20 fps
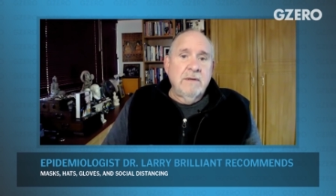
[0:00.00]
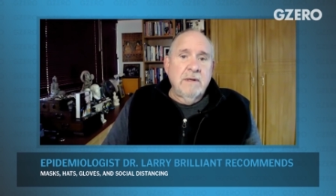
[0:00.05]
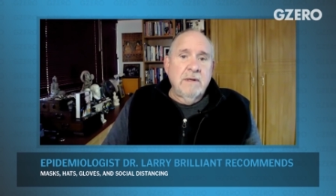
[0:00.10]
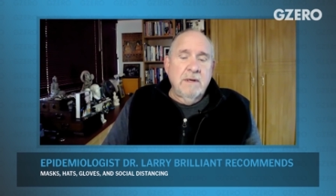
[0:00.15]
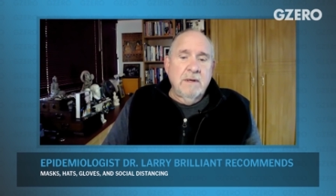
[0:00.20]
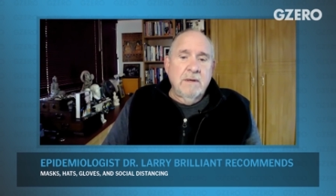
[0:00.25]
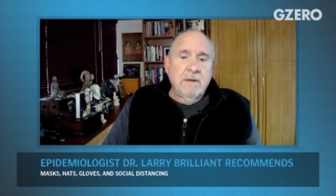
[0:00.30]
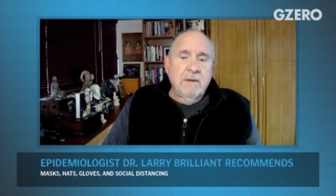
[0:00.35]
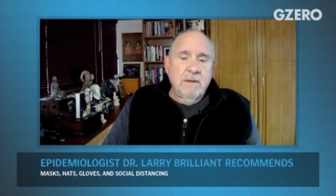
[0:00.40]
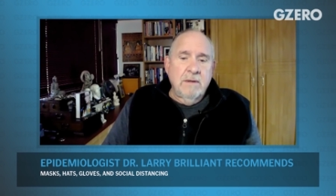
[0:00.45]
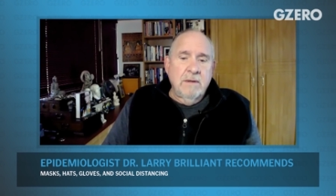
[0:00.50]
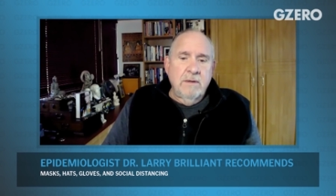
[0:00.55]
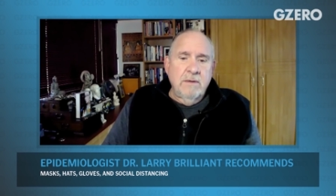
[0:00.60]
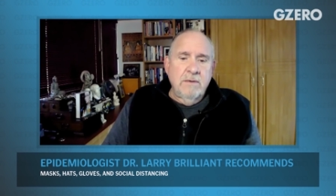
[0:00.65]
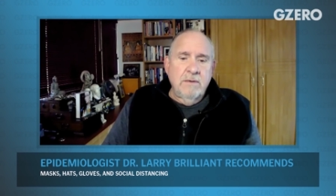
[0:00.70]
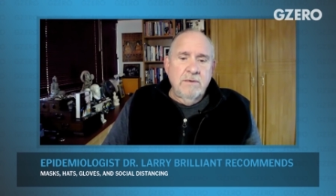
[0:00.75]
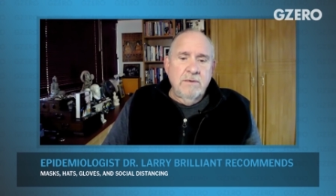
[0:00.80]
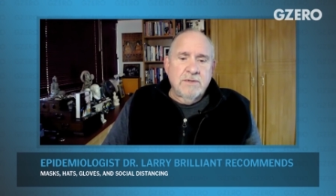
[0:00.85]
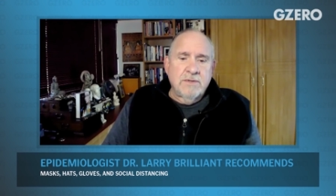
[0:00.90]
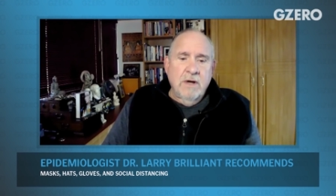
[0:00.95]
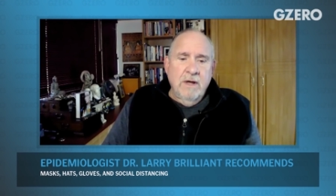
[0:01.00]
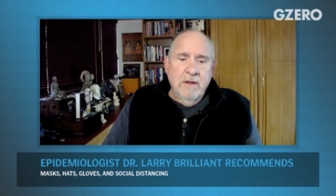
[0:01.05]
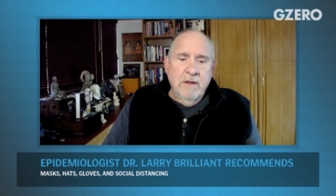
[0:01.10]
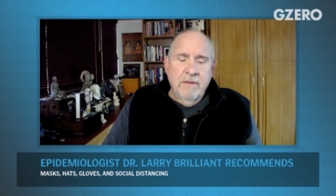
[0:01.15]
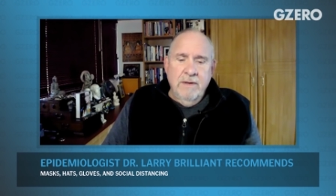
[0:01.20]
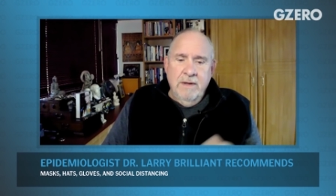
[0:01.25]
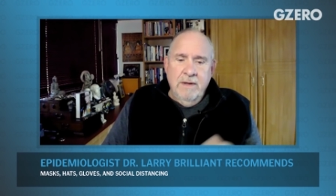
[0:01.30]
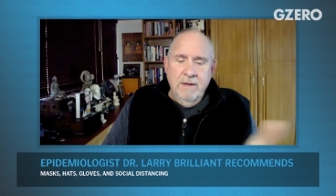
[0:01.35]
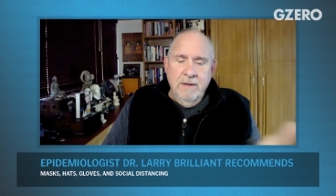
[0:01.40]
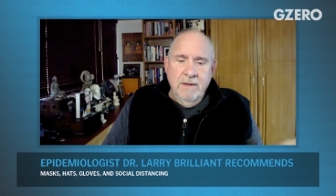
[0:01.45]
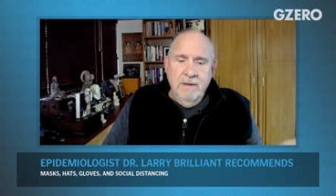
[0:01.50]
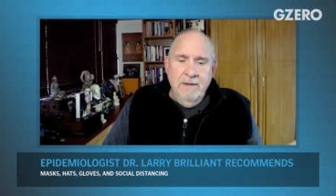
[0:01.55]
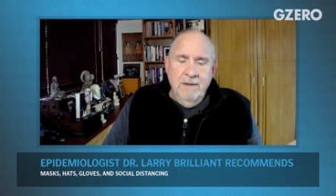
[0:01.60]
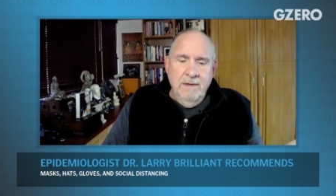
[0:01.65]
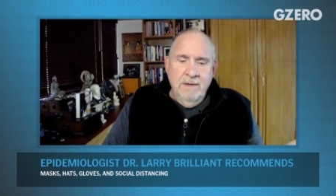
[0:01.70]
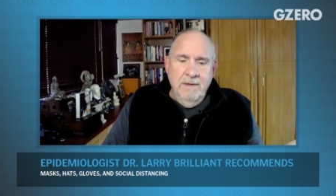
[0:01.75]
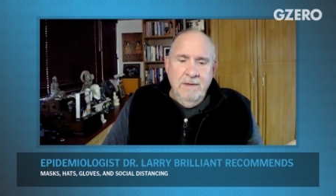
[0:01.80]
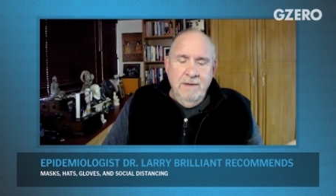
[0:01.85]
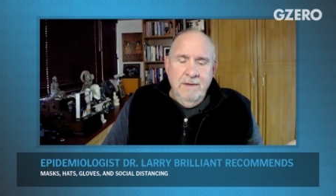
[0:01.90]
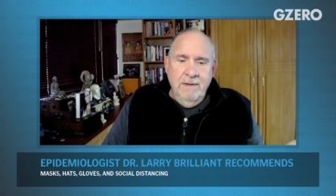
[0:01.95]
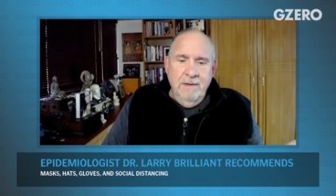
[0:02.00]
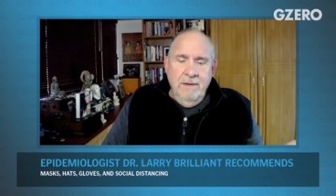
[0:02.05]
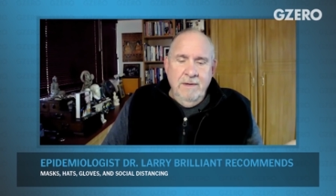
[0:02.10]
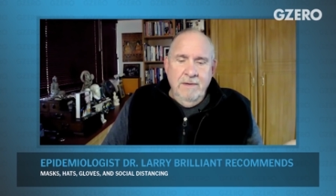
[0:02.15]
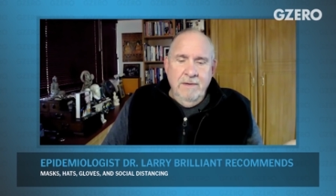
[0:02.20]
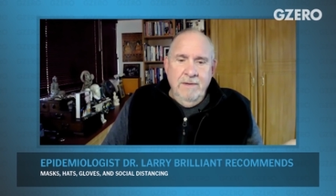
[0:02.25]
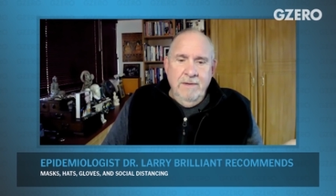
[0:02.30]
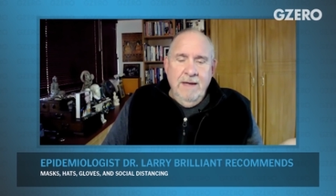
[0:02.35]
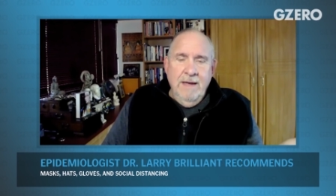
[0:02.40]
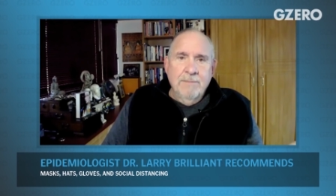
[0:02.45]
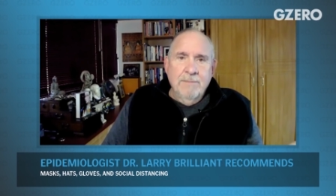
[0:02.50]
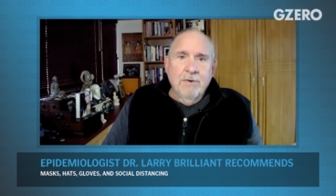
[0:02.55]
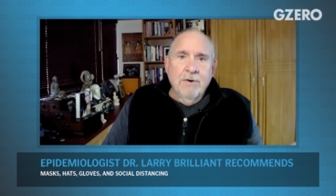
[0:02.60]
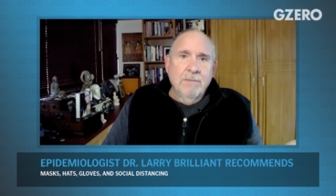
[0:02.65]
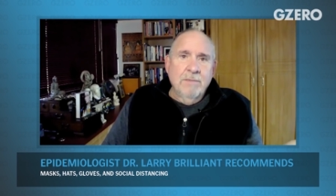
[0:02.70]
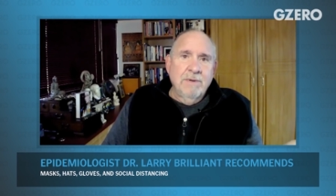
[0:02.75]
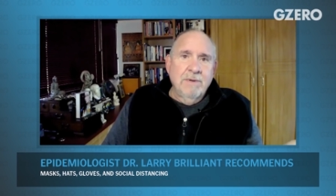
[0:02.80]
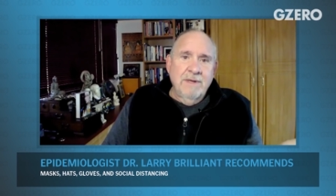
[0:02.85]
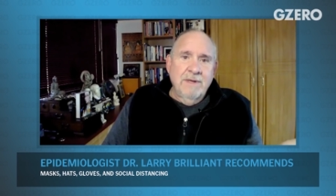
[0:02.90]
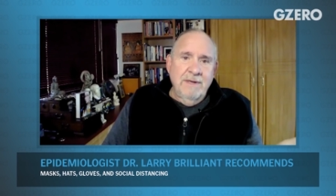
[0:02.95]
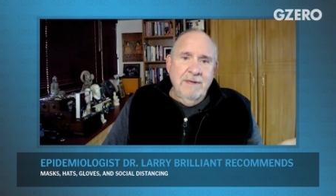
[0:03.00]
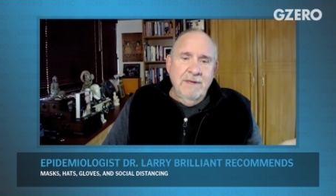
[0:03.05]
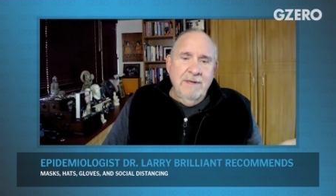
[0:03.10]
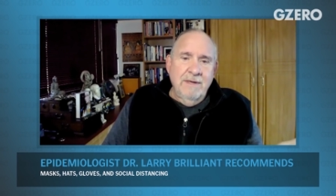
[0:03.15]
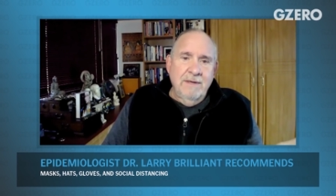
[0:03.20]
Uh, you saw the the hyperbole